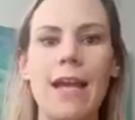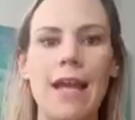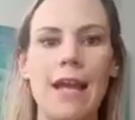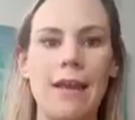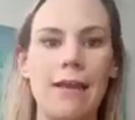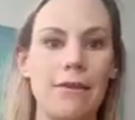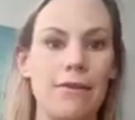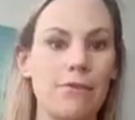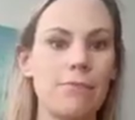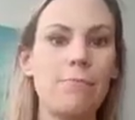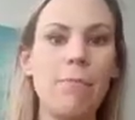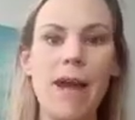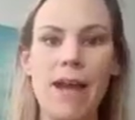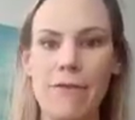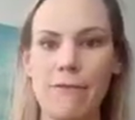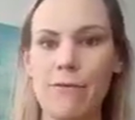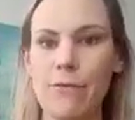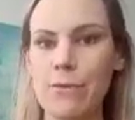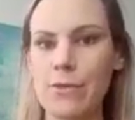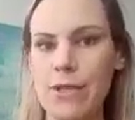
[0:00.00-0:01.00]
and
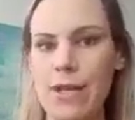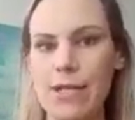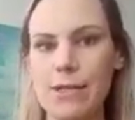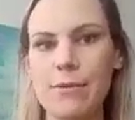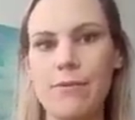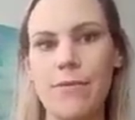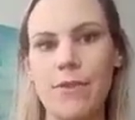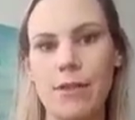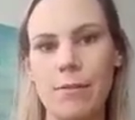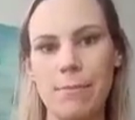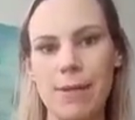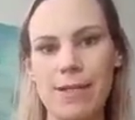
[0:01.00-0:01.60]
painful sites within the